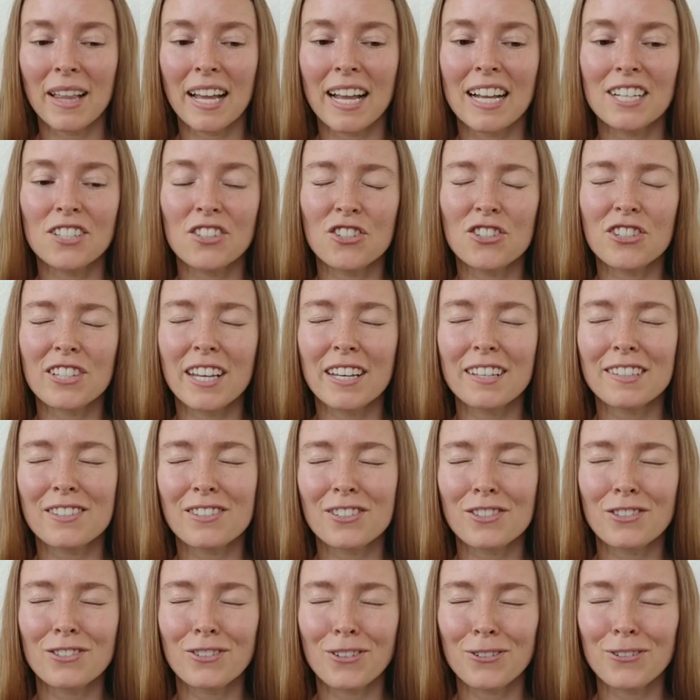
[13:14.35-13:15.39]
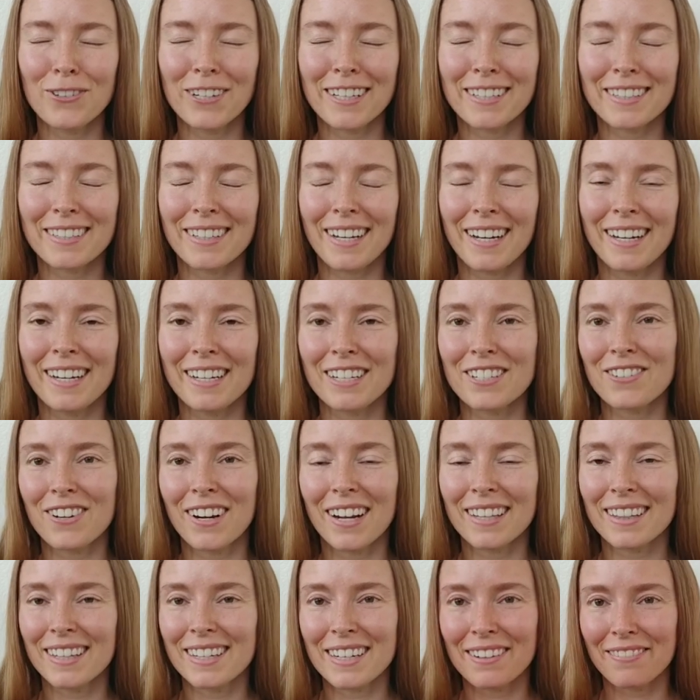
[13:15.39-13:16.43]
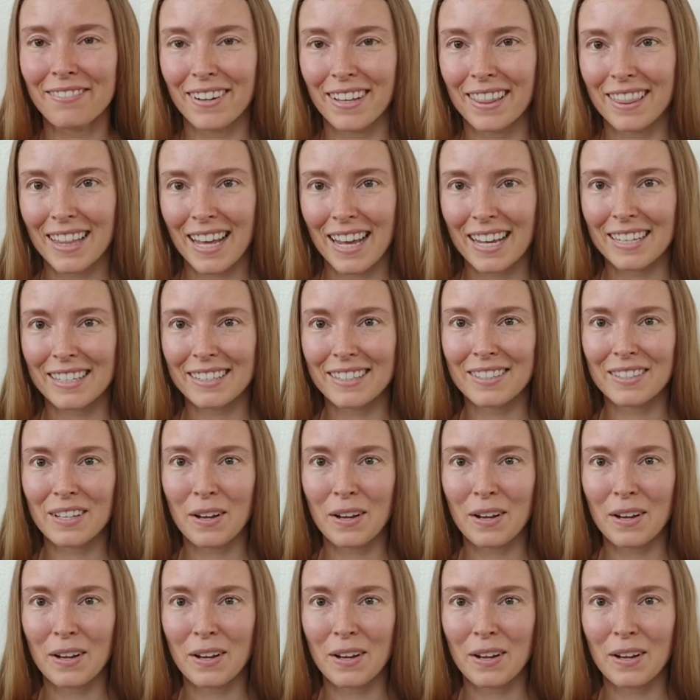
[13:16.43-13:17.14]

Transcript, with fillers: Like I just get so excited trying the different things.